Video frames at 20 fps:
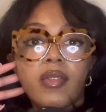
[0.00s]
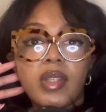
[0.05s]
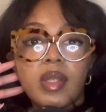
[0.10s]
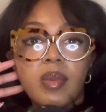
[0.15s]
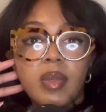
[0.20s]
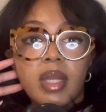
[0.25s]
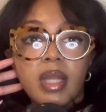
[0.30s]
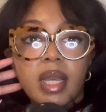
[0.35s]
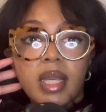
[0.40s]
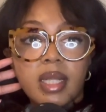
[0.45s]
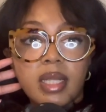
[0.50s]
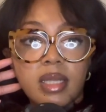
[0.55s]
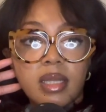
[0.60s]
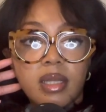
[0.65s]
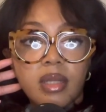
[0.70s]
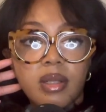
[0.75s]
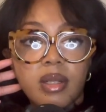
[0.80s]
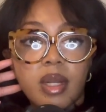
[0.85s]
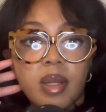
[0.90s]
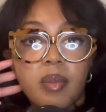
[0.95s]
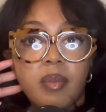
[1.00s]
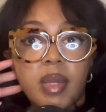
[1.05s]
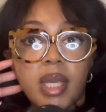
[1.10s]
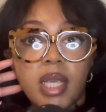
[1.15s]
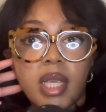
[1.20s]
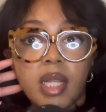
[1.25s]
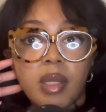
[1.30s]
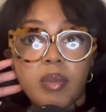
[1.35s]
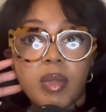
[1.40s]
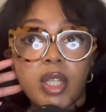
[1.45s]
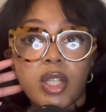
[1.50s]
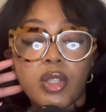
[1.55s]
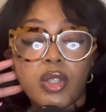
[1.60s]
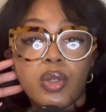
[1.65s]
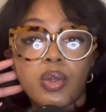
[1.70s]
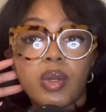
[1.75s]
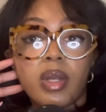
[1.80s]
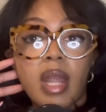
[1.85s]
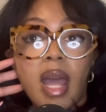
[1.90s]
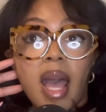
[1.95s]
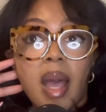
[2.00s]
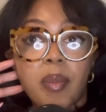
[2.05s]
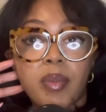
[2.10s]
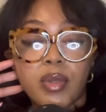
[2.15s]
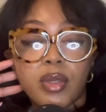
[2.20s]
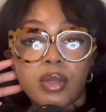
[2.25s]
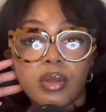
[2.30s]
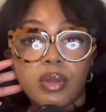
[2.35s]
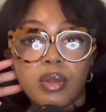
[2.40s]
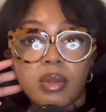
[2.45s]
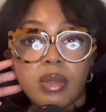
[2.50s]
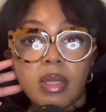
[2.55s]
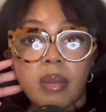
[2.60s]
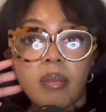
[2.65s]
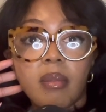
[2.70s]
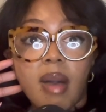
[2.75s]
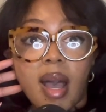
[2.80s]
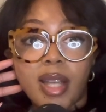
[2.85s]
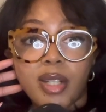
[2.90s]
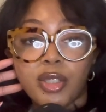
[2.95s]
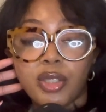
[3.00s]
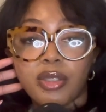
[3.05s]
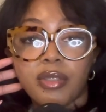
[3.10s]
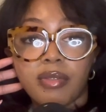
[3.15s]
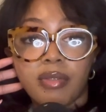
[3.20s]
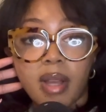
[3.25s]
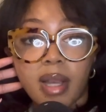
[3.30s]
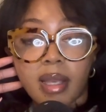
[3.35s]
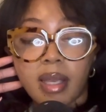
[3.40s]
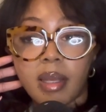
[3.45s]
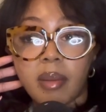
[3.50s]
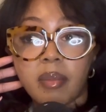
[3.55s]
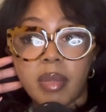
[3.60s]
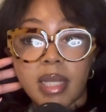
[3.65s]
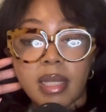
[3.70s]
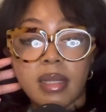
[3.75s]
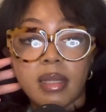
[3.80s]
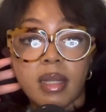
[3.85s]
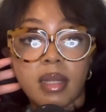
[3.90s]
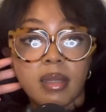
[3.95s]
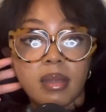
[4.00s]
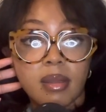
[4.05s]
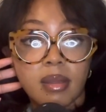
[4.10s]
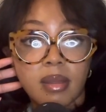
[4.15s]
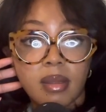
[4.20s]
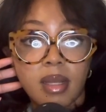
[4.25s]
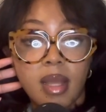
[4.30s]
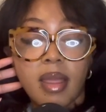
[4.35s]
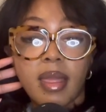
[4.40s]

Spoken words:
to be like considered a bigot because you could absolutely mind your fucking business.